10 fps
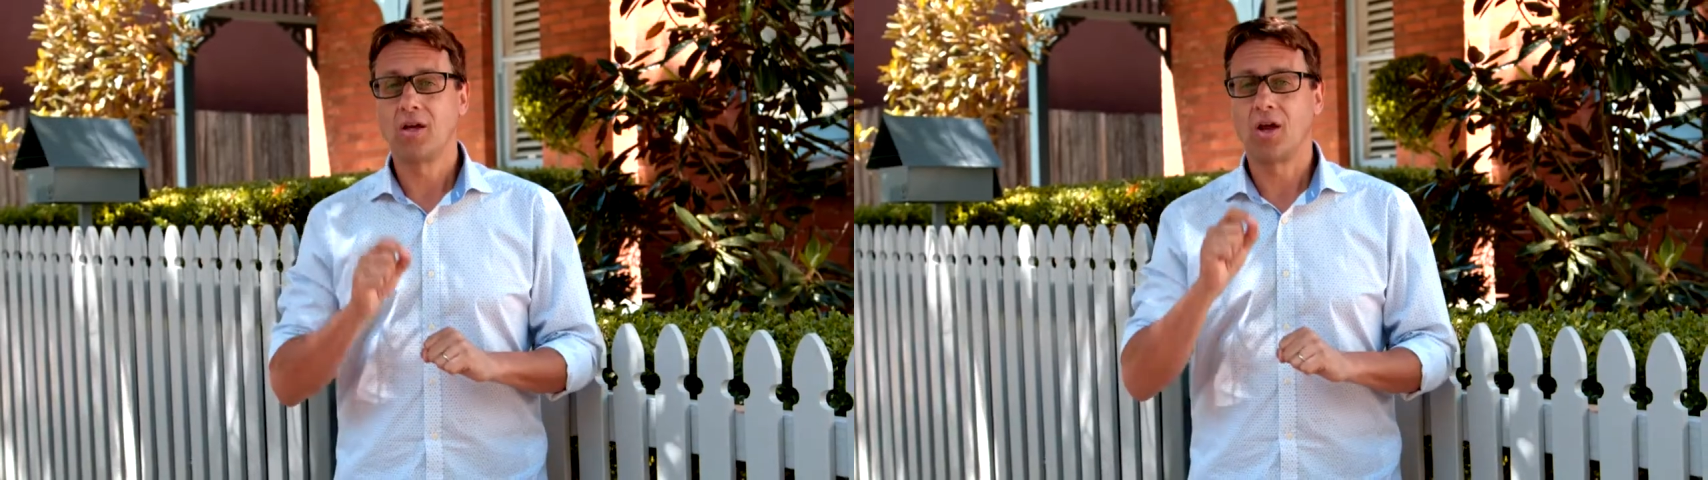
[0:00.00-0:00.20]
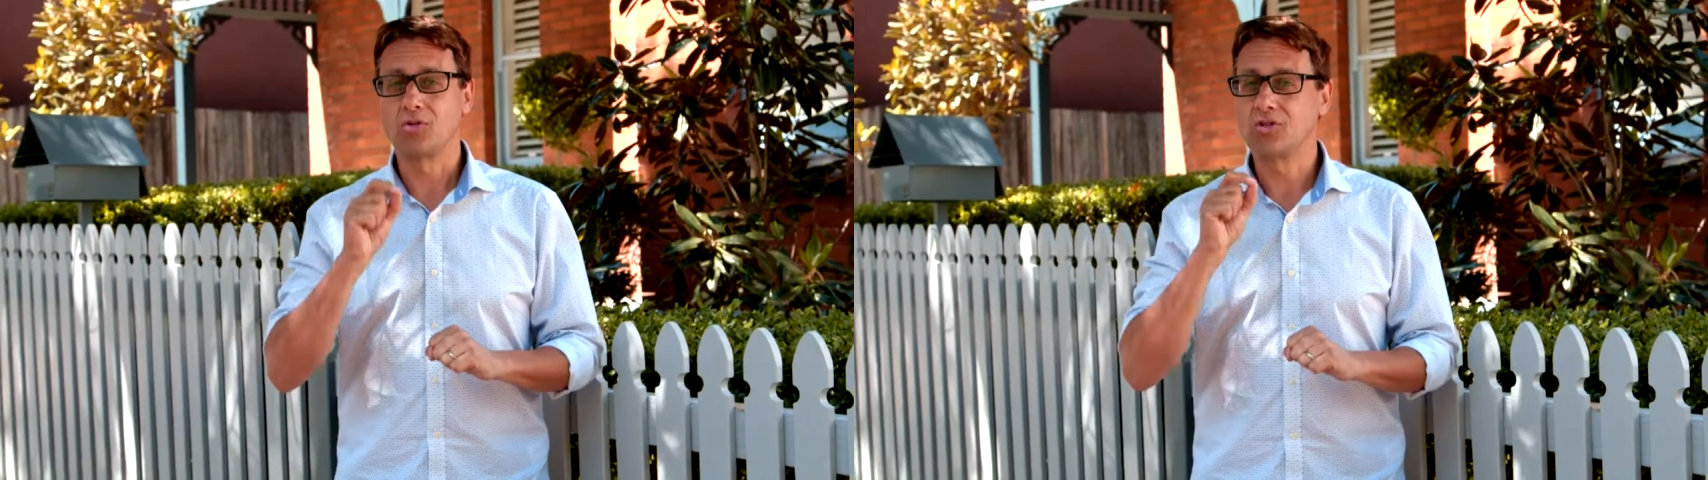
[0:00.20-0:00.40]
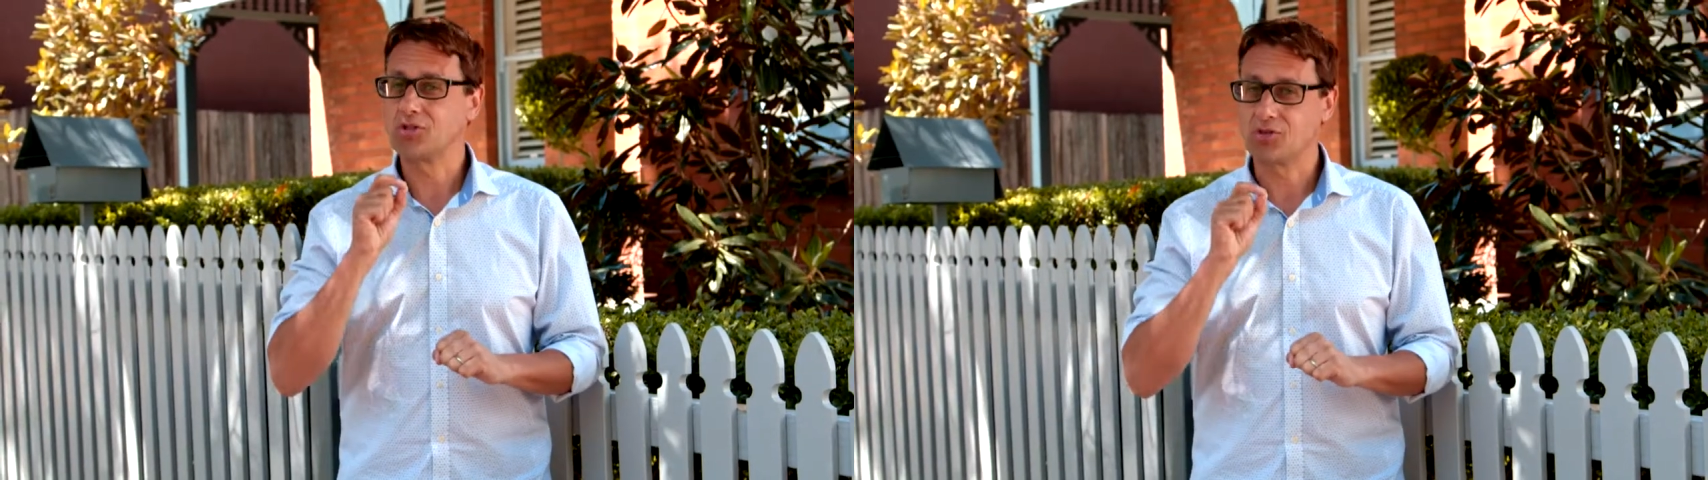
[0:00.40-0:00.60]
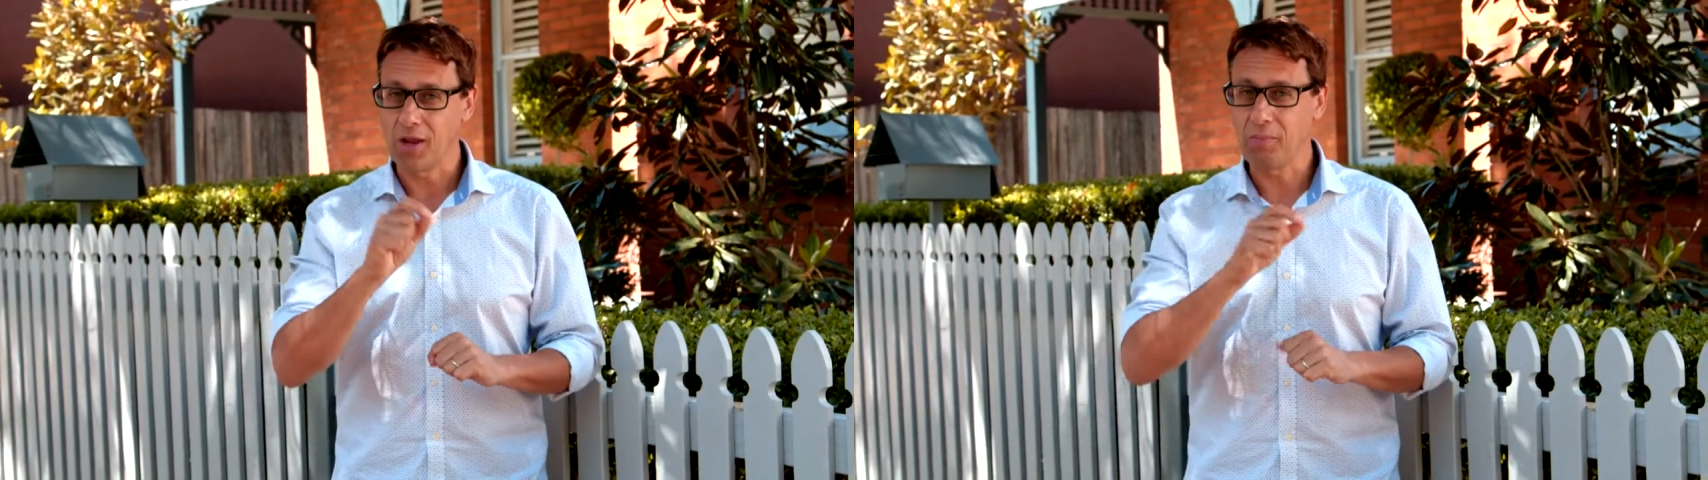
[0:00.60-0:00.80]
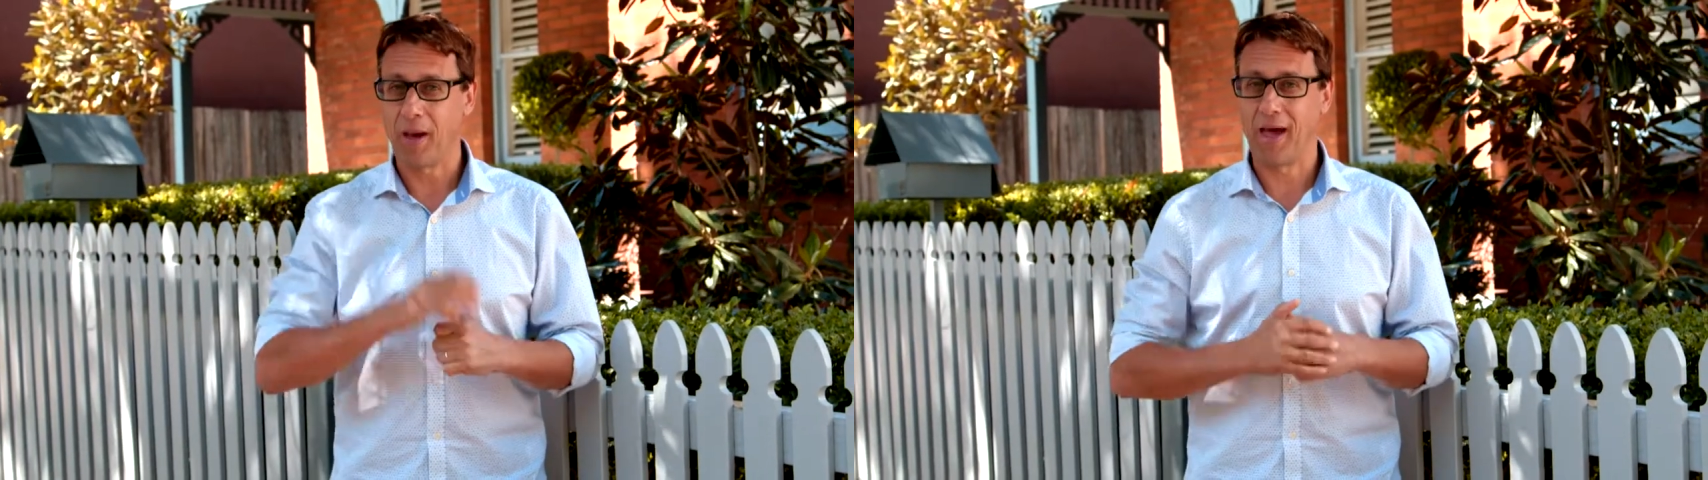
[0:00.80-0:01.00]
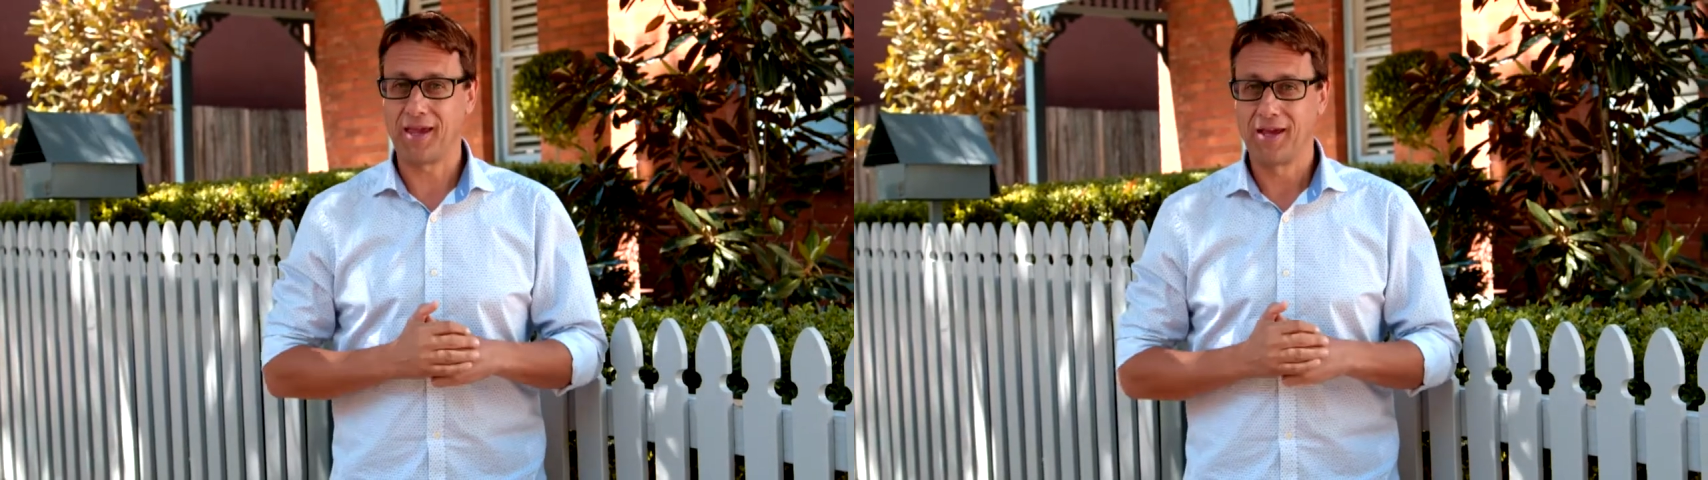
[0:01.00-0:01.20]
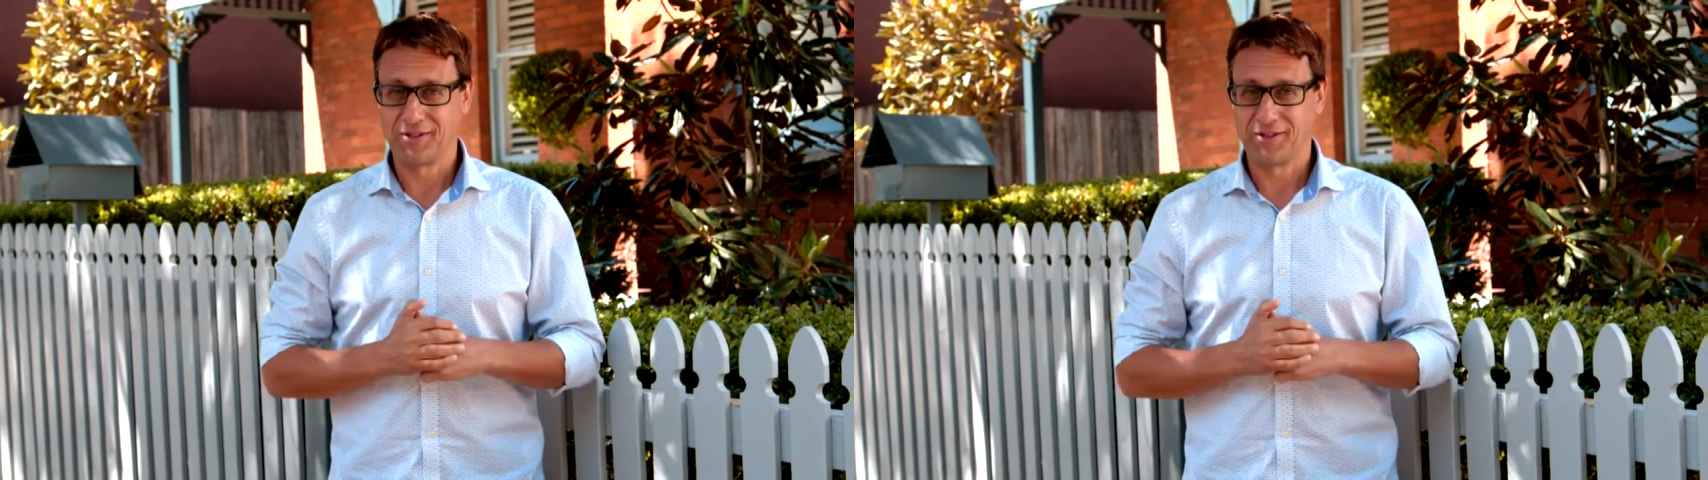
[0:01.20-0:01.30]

goes straight back